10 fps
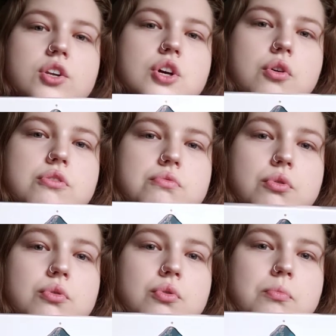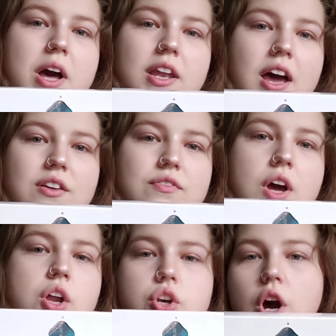go through my life
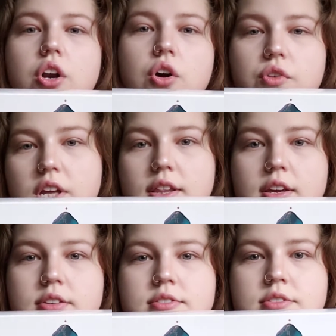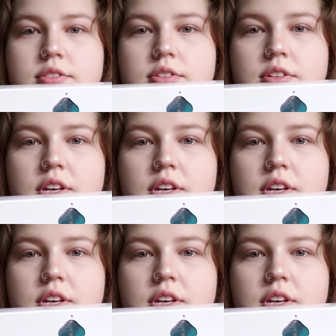not owning this.